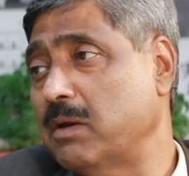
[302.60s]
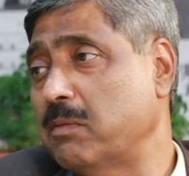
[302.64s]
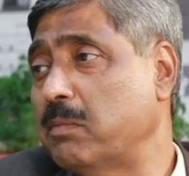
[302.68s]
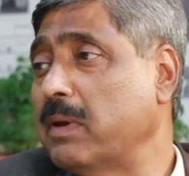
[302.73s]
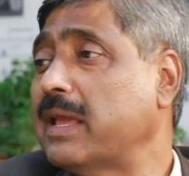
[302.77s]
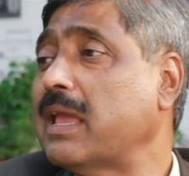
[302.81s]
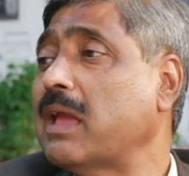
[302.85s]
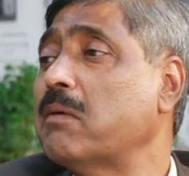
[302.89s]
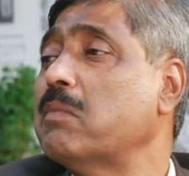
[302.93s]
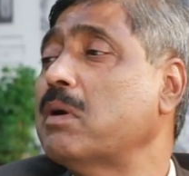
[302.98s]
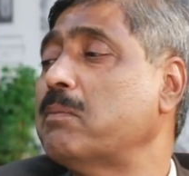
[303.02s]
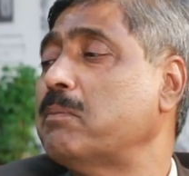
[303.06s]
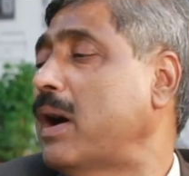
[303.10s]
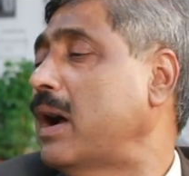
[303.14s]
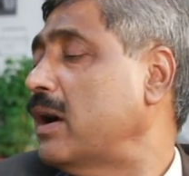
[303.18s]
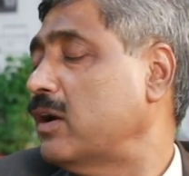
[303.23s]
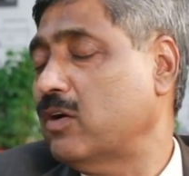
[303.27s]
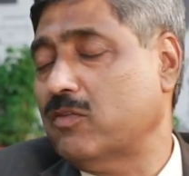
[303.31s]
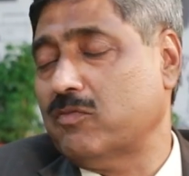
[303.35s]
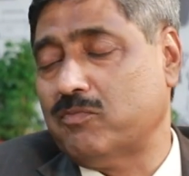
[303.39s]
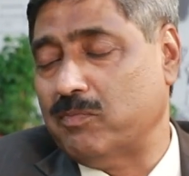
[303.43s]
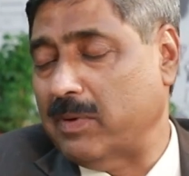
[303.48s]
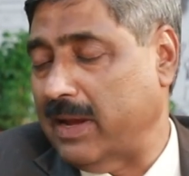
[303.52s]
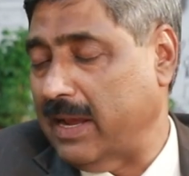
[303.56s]
became a part
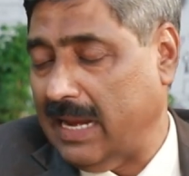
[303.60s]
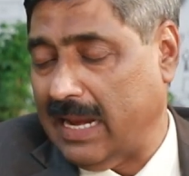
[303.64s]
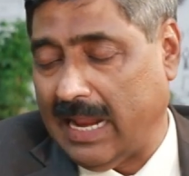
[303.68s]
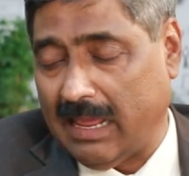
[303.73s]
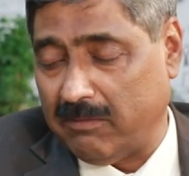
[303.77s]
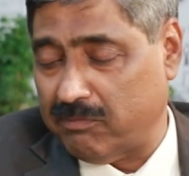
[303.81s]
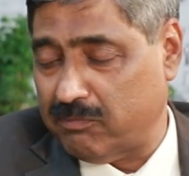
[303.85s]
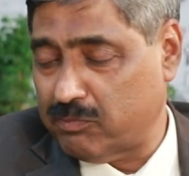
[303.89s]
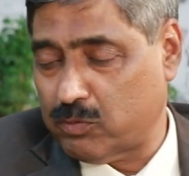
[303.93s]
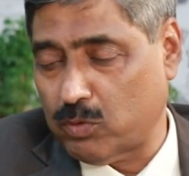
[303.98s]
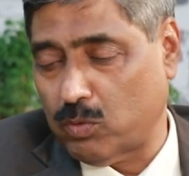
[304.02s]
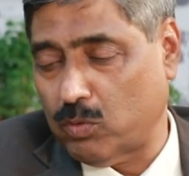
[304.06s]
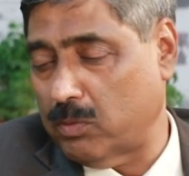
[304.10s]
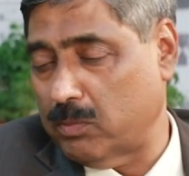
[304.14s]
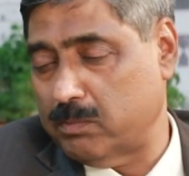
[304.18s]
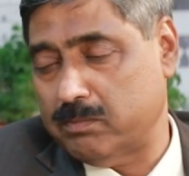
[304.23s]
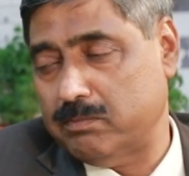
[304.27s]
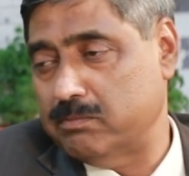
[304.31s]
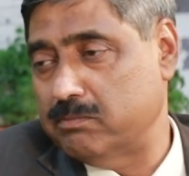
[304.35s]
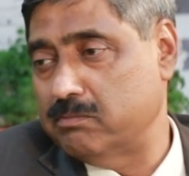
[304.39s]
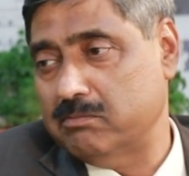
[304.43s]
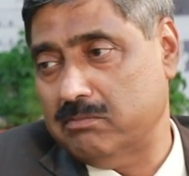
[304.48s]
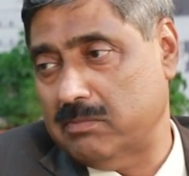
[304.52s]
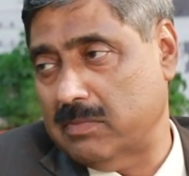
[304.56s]
of my life. So
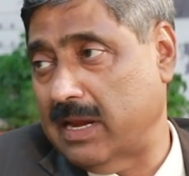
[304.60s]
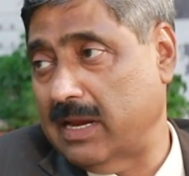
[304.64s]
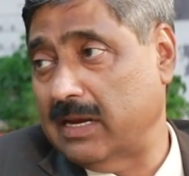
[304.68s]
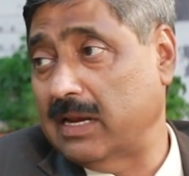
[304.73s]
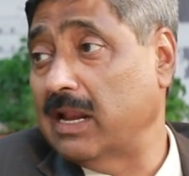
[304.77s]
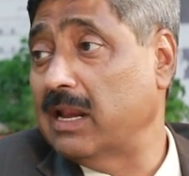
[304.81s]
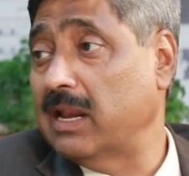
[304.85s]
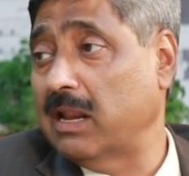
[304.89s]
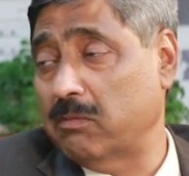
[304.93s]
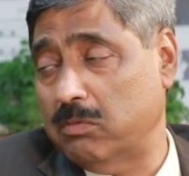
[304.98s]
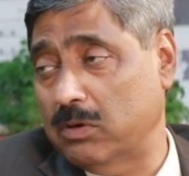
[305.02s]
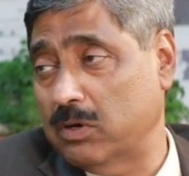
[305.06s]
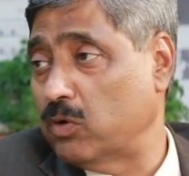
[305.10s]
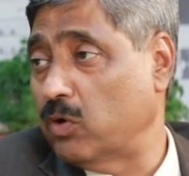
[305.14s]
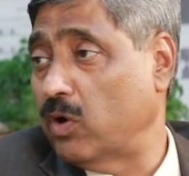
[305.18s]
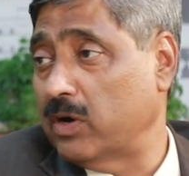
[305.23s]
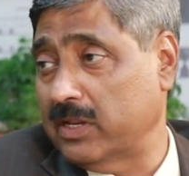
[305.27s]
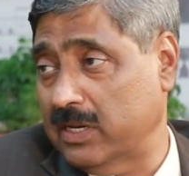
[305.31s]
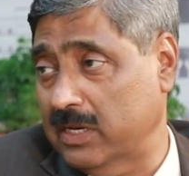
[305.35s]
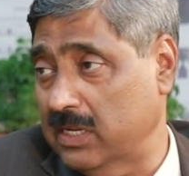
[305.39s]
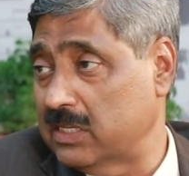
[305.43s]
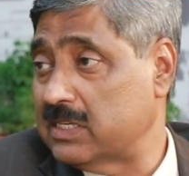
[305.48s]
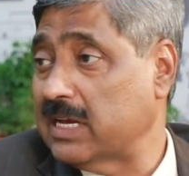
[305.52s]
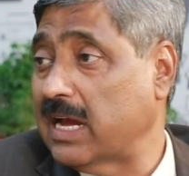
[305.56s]
I never got
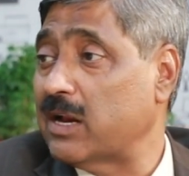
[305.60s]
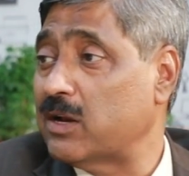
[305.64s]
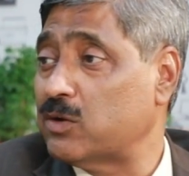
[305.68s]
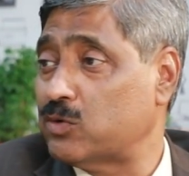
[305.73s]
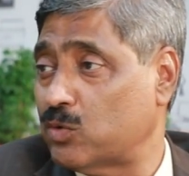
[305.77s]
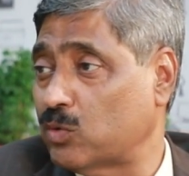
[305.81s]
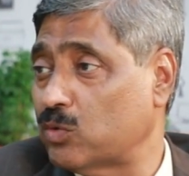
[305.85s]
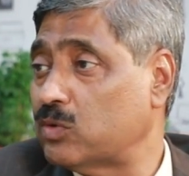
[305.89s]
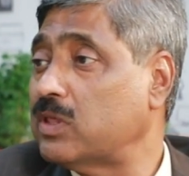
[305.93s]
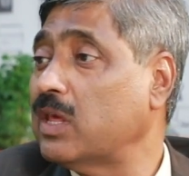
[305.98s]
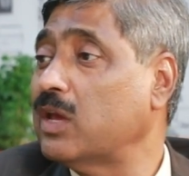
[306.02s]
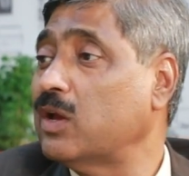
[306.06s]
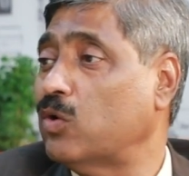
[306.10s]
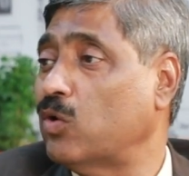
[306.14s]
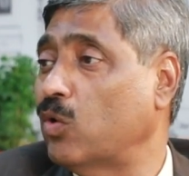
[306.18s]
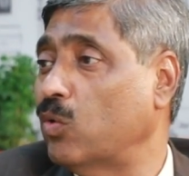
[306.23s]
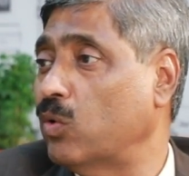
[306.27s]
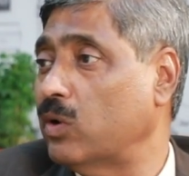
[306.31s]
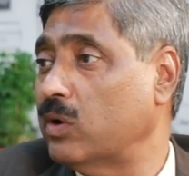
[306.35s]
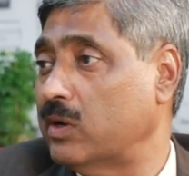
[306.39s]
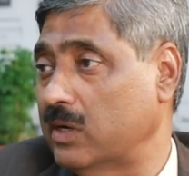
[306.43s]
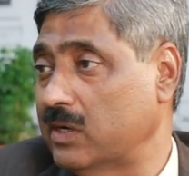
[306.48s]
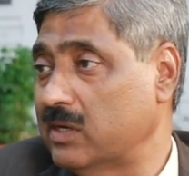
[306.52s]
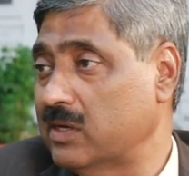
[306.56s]
any chance to think over
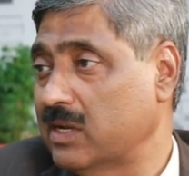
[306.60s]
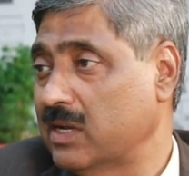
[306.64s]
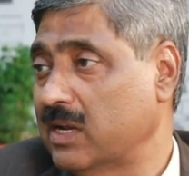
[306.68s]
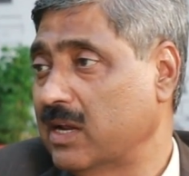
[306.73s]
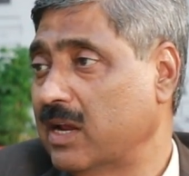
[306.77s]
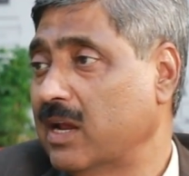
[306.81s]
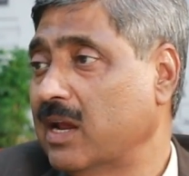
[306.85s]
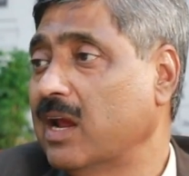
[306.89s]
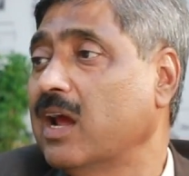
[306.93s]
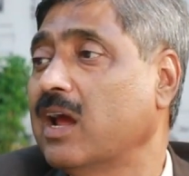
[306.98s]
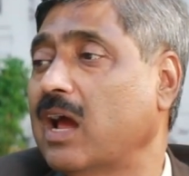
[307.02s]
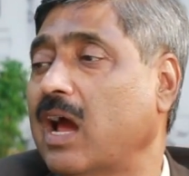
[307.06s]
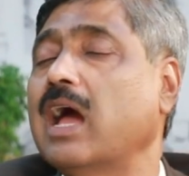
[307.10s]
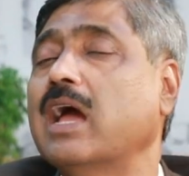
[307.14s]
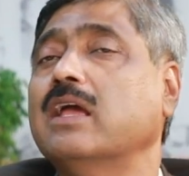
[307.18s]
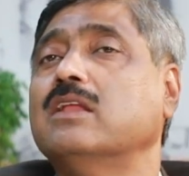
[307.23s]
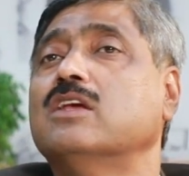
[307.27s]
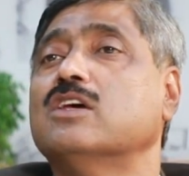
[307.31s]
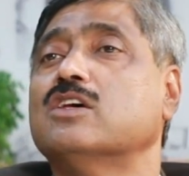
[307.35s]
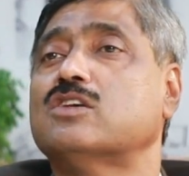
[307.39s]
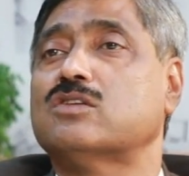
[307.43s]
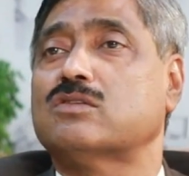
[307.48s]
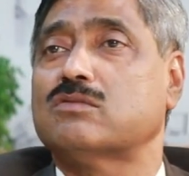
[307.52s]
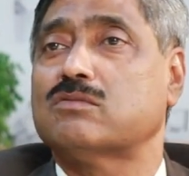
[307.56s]
it. I
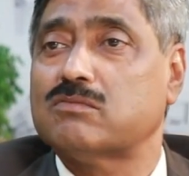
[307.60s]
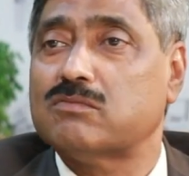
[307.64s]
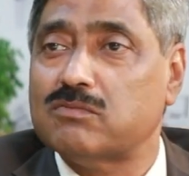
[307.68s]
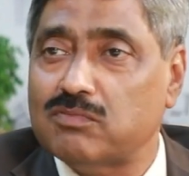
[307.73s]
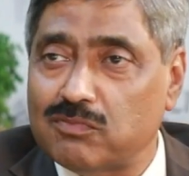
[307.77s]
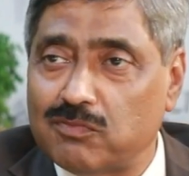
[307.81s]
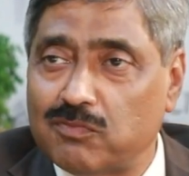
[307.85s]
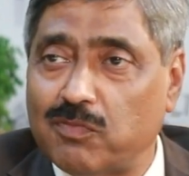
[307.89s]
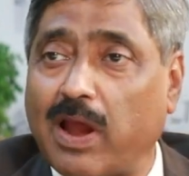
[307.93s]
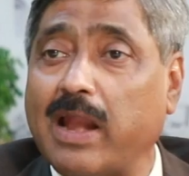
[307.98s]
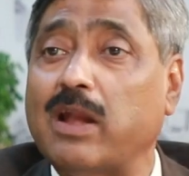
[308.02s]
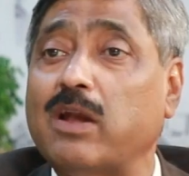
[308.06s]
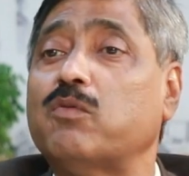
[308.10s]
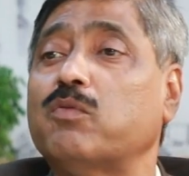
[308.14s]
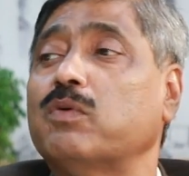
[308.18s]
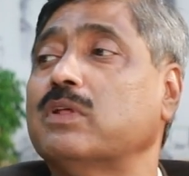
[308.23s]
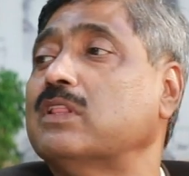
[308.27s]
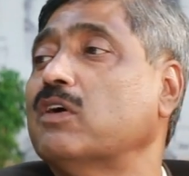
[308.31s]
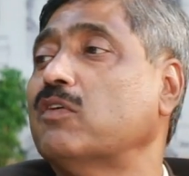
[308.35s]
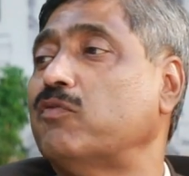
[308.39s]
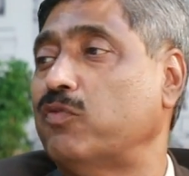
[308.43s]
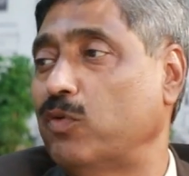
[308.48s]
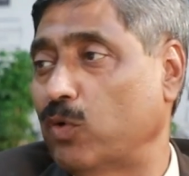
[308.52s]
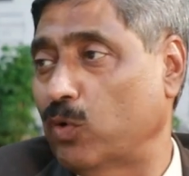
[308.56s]
just went with the
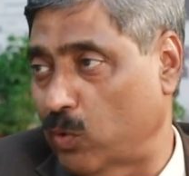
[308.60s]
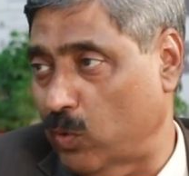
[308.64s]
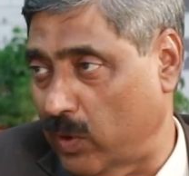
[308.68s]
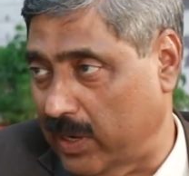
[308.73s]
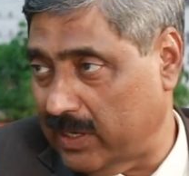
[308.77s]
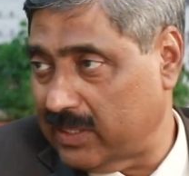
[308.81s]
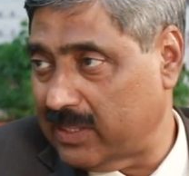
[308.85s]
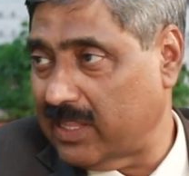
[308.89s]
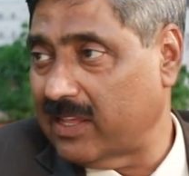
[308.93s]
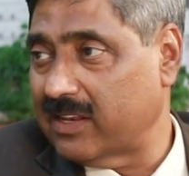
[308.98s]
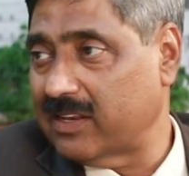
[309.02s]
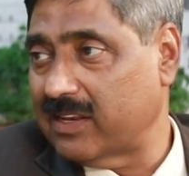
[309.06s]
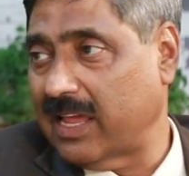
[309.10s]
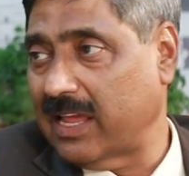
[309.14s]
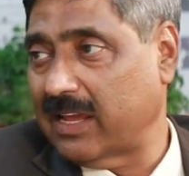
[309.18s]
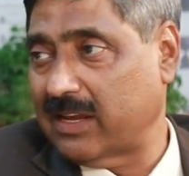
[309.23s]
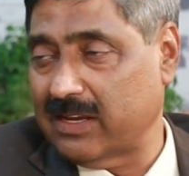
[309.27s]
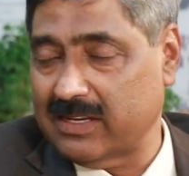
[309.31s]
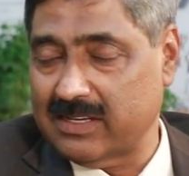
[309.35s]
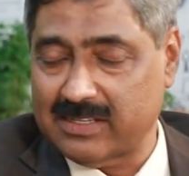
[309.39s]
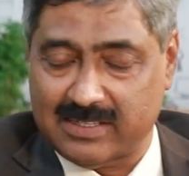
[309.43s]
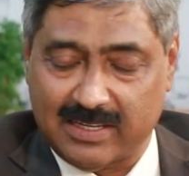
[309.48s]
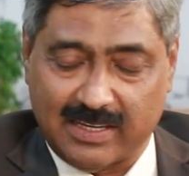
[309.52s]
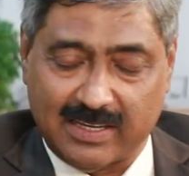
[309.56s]
flow, I think I can
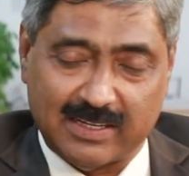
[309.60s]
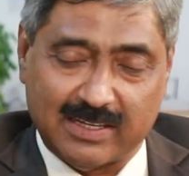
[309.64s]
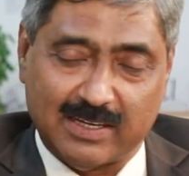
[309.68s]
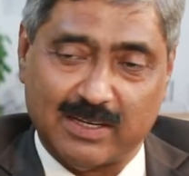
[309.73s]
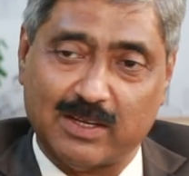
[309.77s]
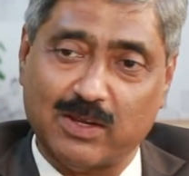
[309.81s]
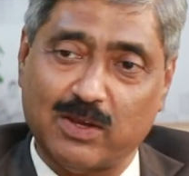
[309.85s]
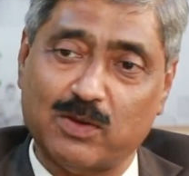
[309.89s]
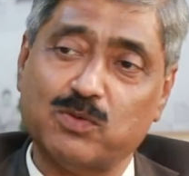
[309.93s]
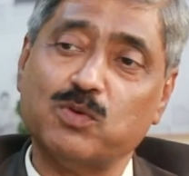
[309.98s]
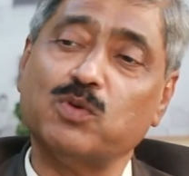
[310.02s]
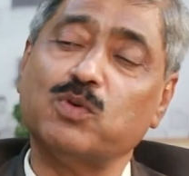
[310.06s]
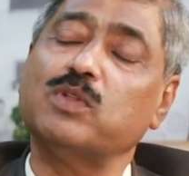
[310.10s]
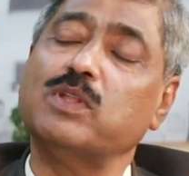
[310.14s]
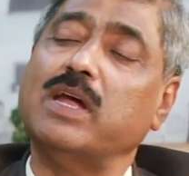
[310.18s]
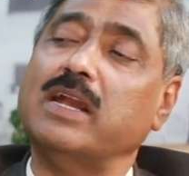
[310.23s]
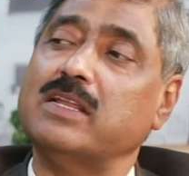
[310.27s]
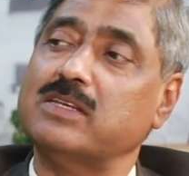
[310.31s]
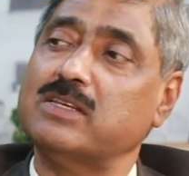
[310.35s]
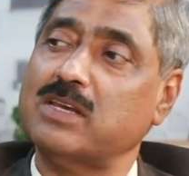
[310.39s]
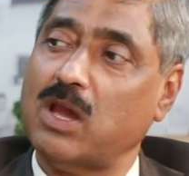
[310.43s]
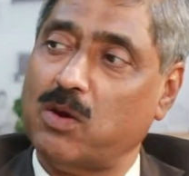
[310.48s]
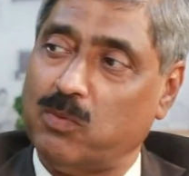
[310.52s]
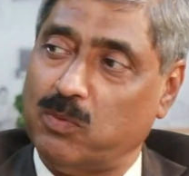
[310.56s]
say. So that's
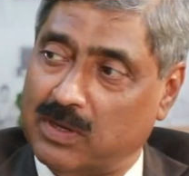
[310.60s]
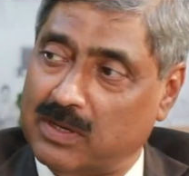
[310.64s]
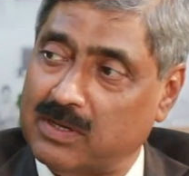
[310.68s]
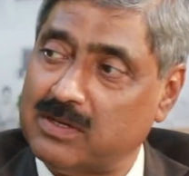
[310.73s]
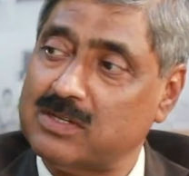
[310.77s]
how it